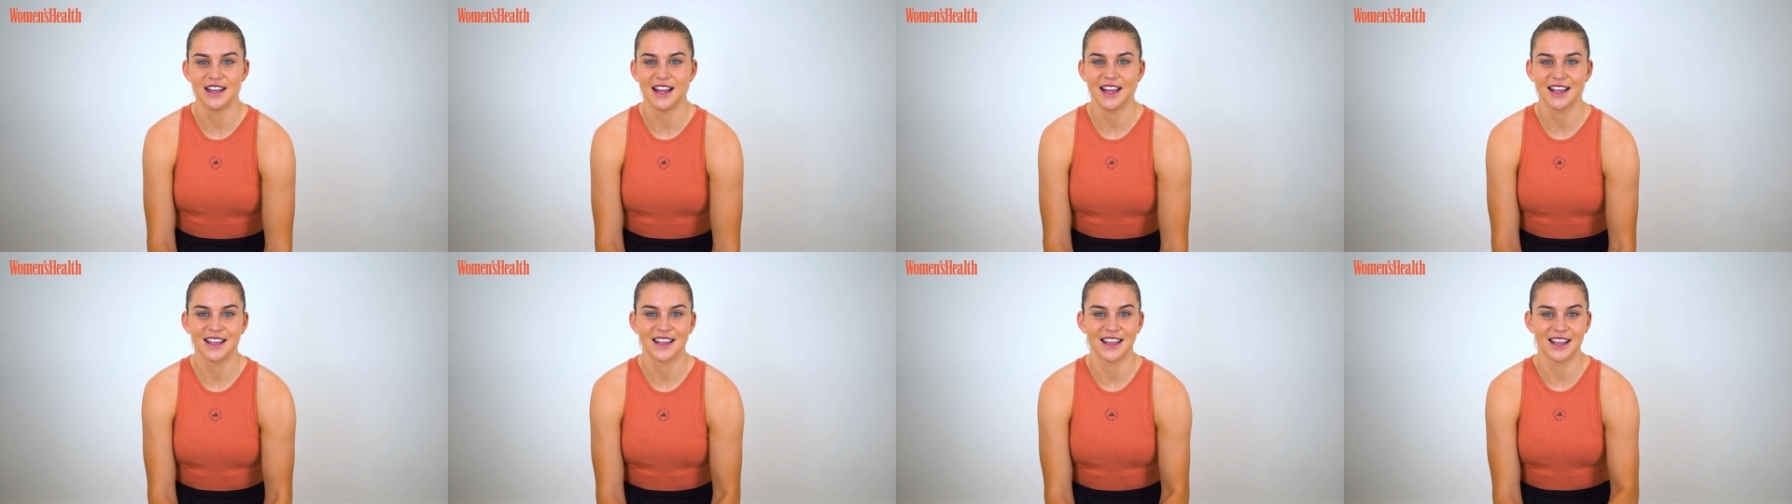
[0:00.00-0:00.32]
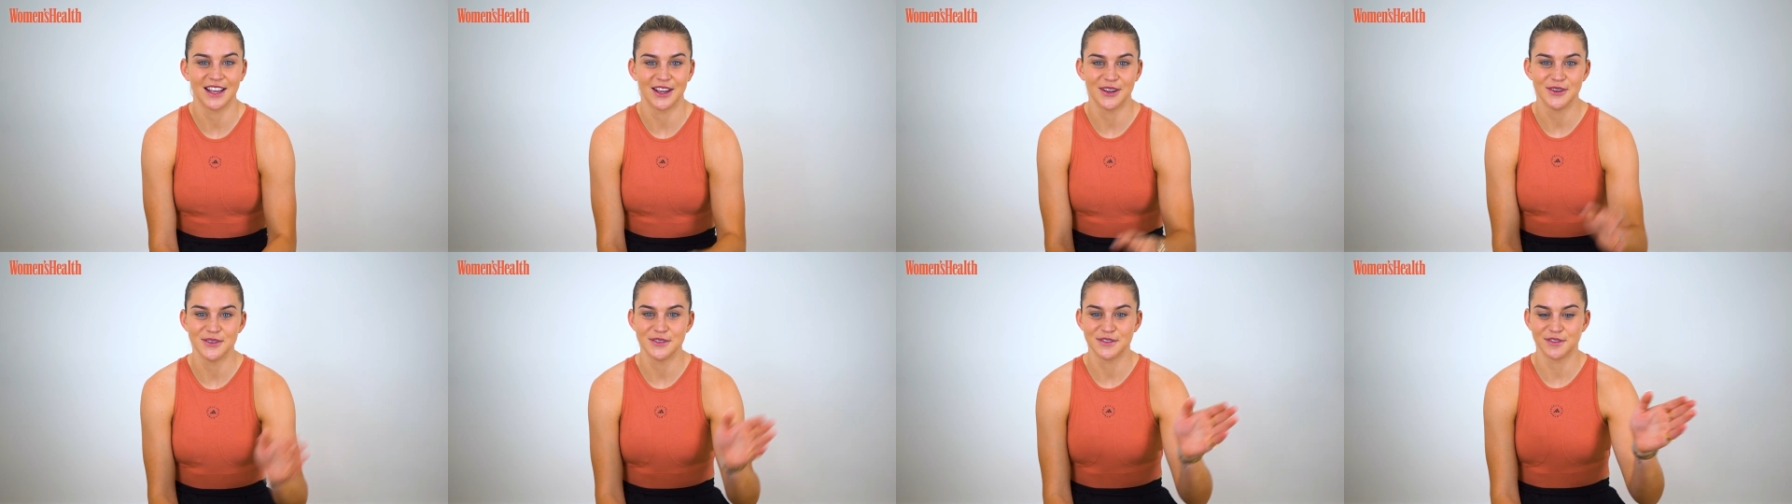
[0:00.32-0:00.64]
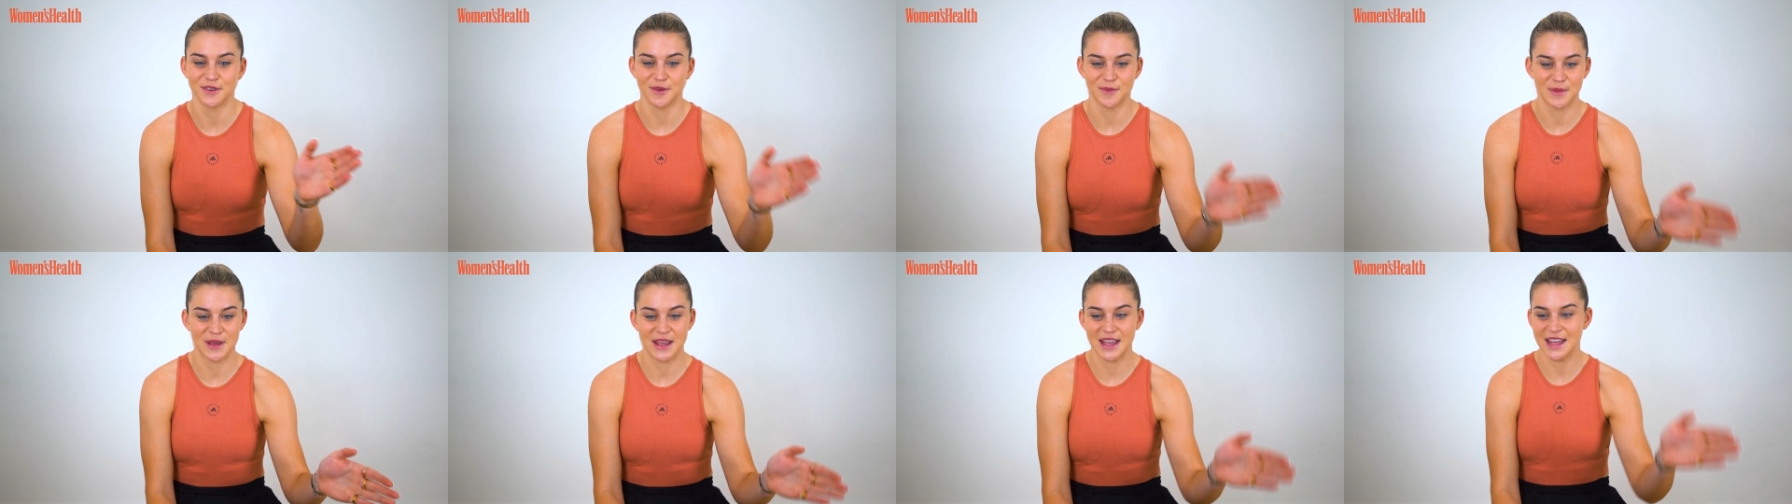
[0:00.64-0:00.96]
like it goes
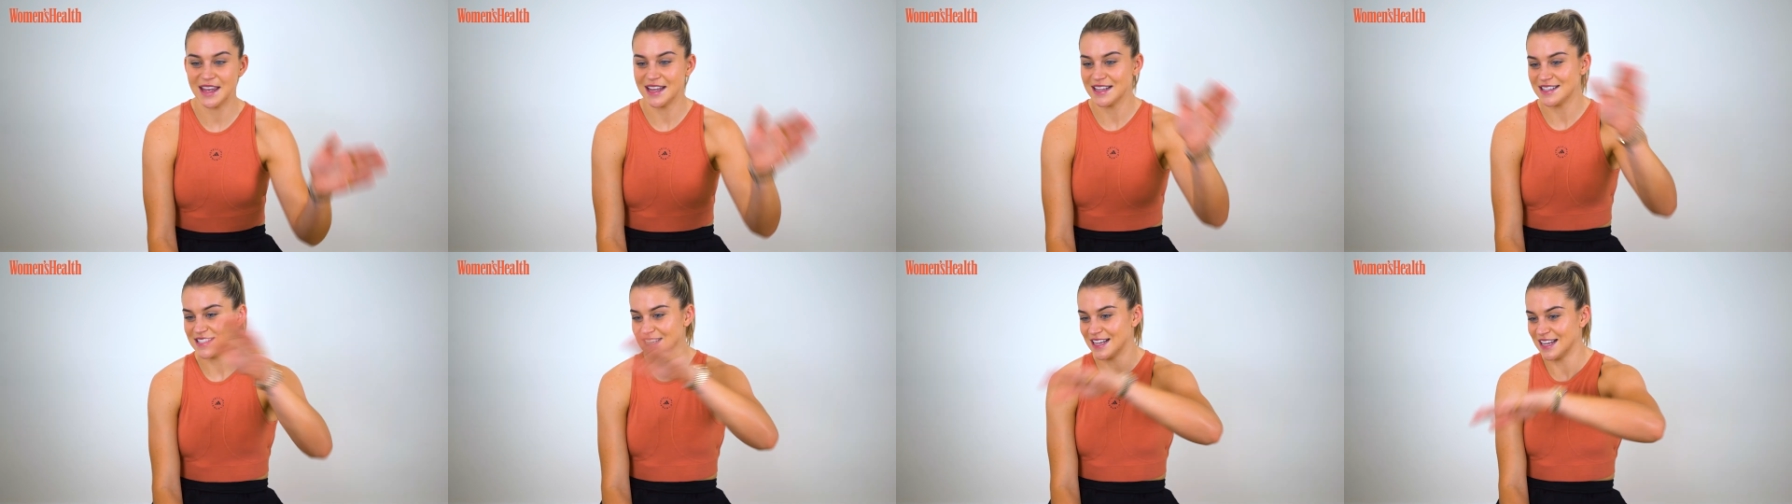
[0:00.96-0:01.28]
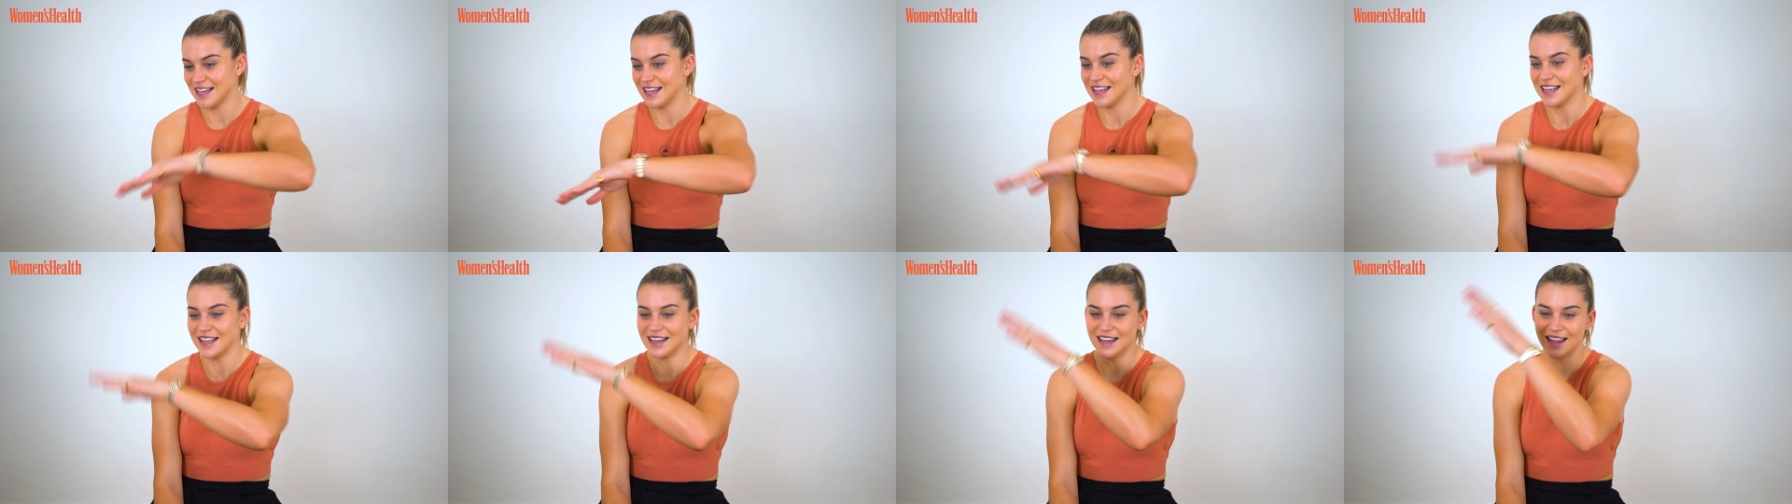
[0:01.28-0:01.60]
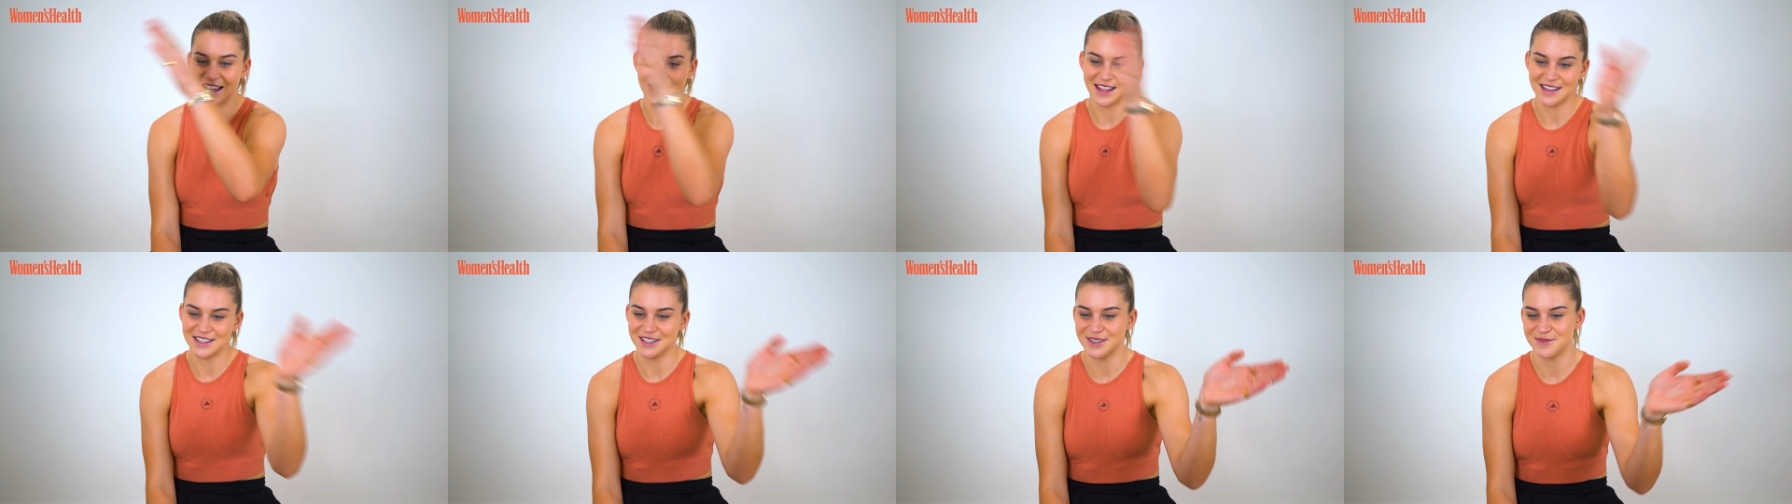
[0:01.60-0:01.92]
from here to here,
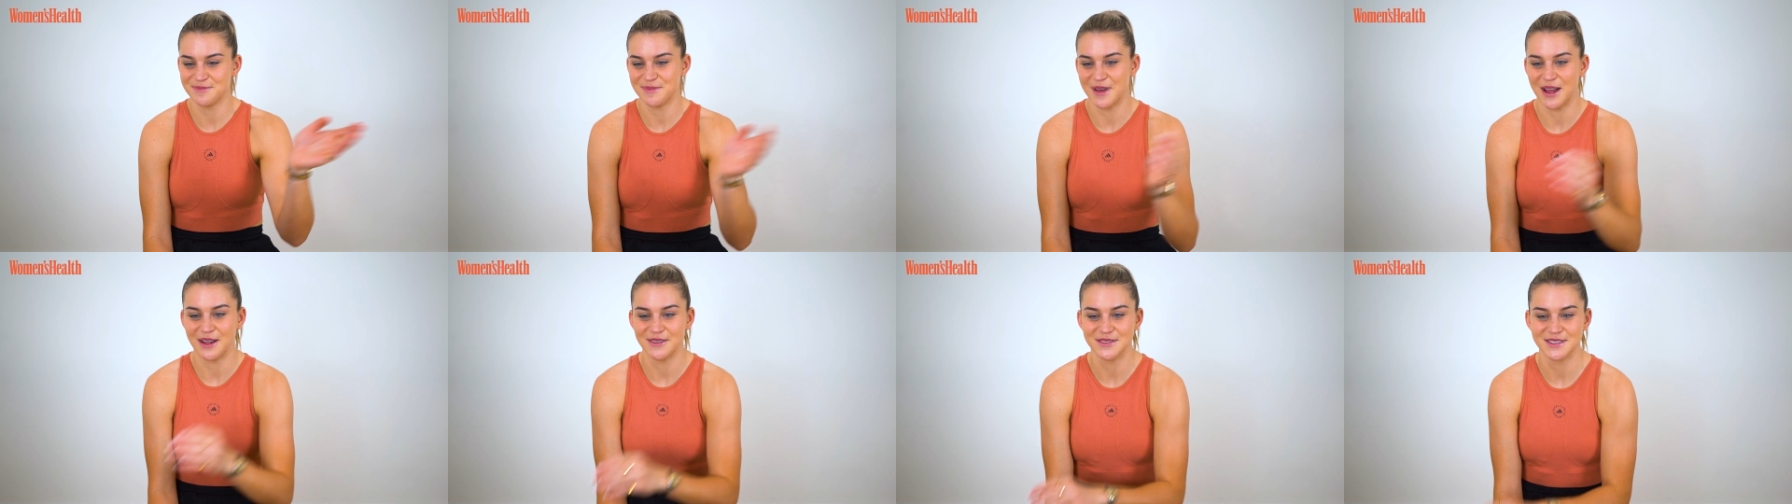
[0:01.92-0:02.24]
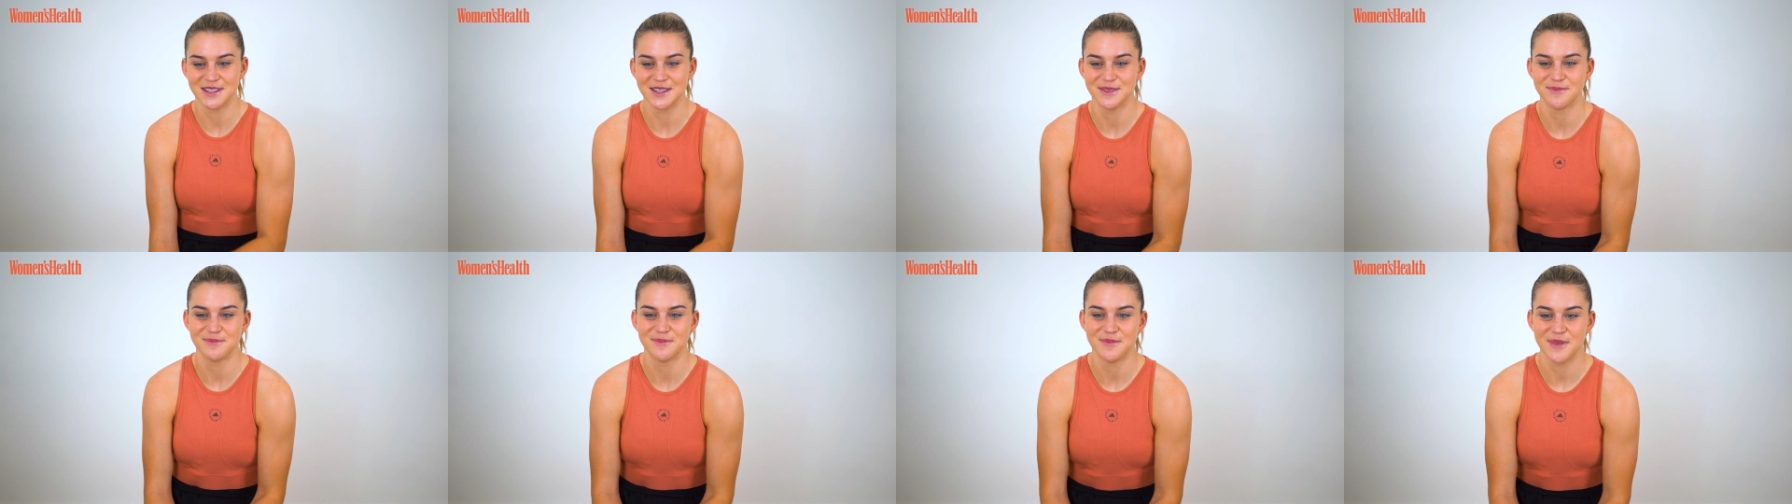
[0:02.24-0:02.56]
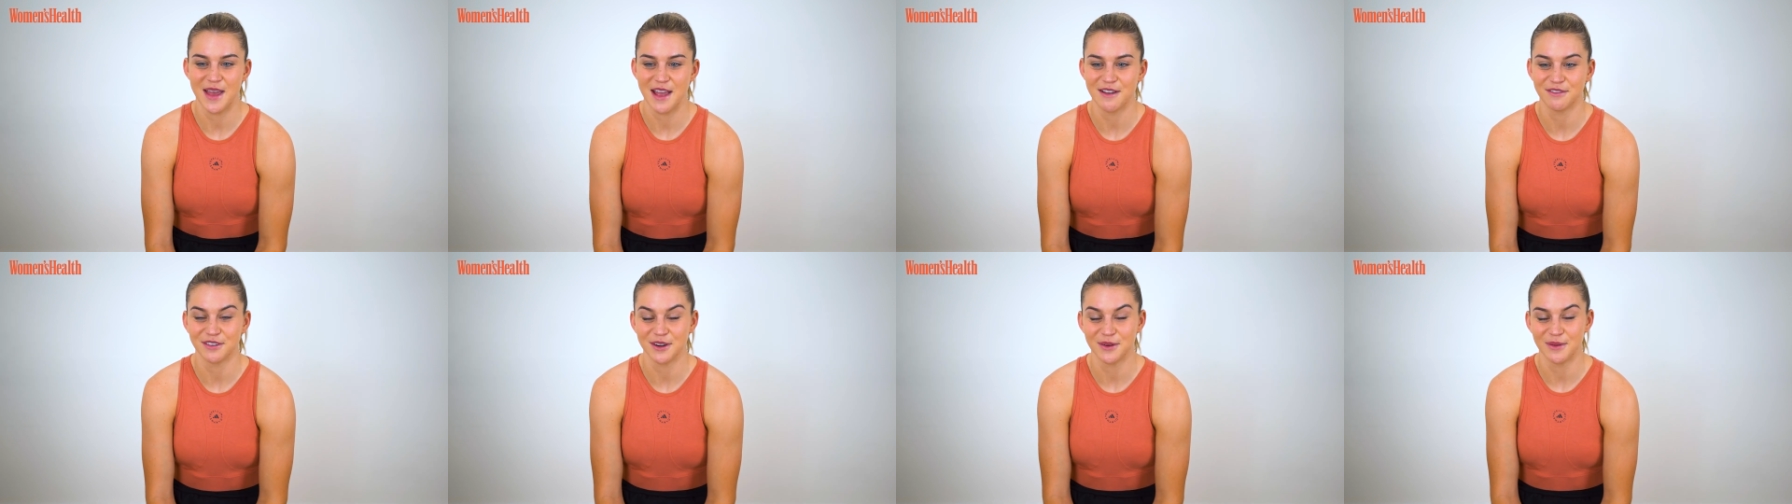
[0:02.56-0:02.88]
like it just bounces
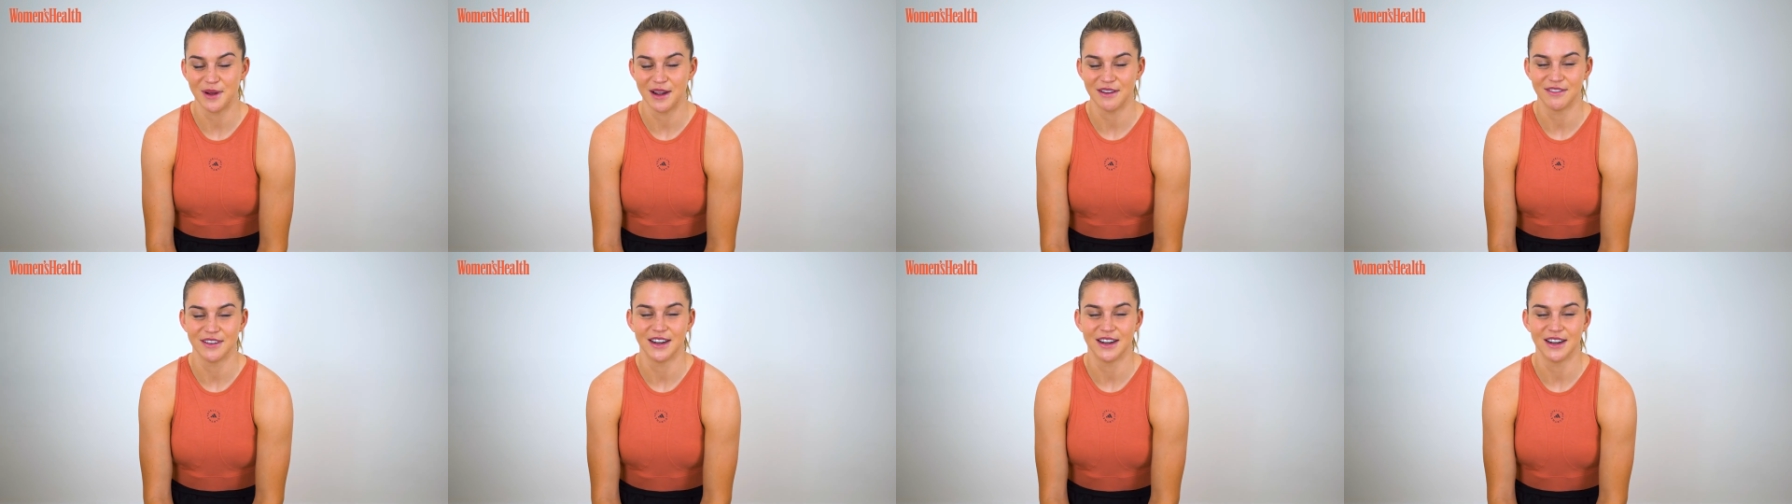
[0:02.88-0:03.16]
everywhere